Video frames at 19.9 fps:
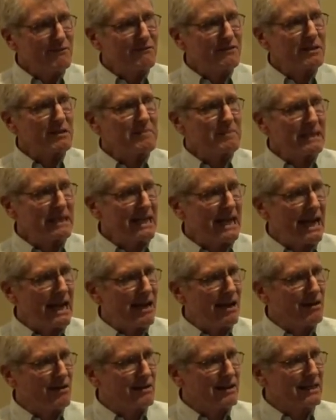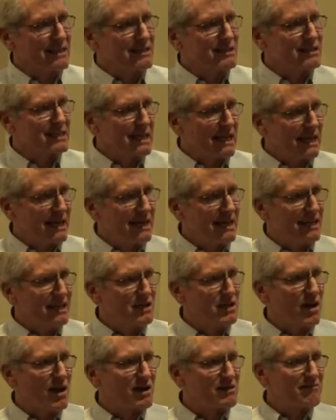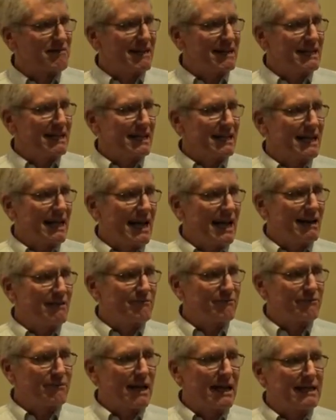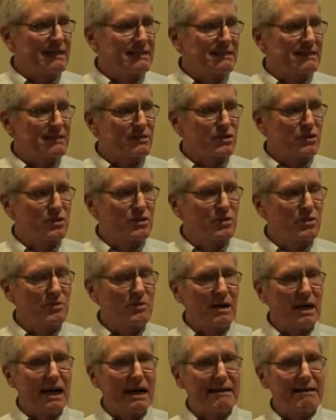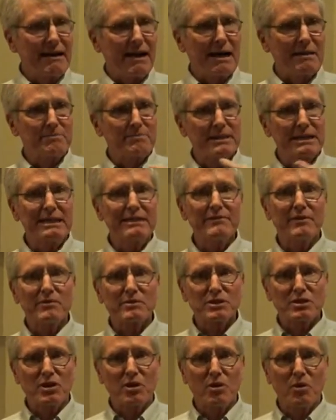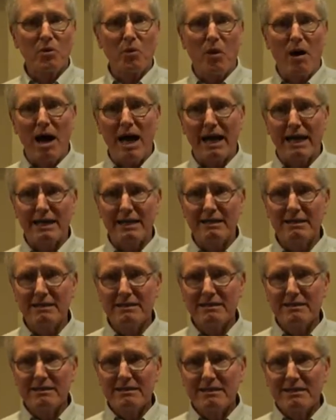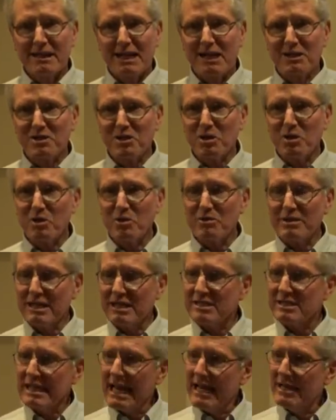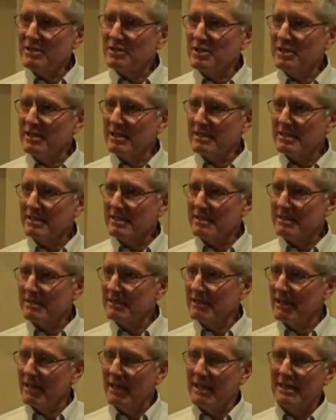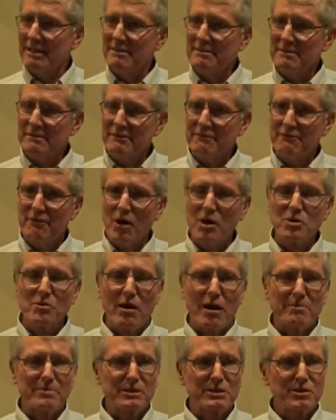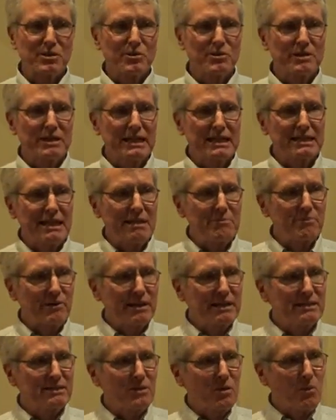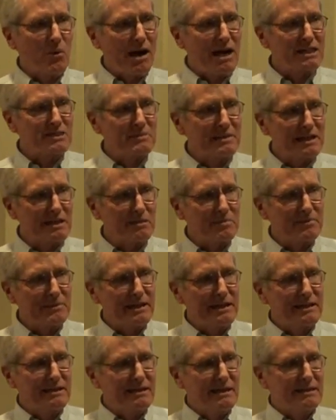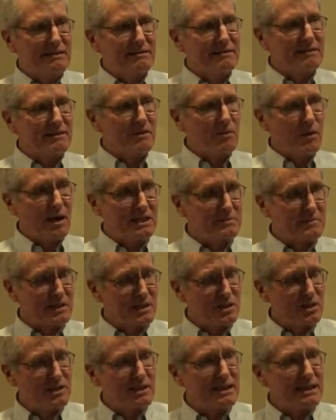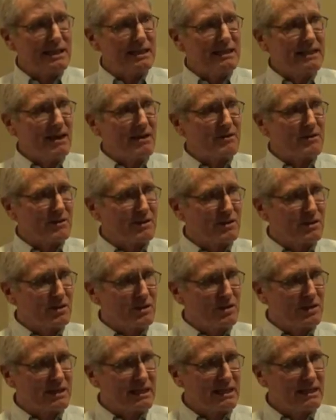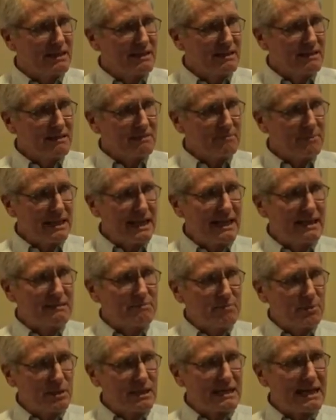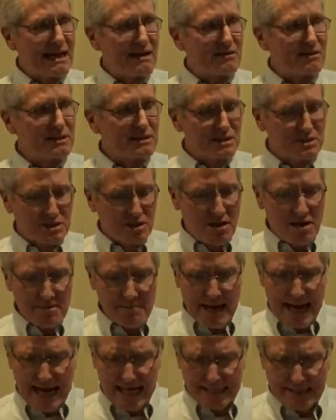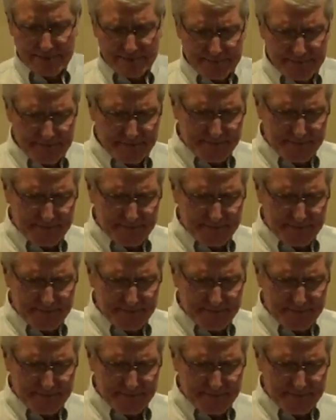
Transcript: Philippine Air is inaugurating a flight to, I believe it was to Hawaii. And so they stage this photo opportunity, and they bring the Wiseman airplane and the Wiseman Cook and the other Cook plane, put it out on the tarmac.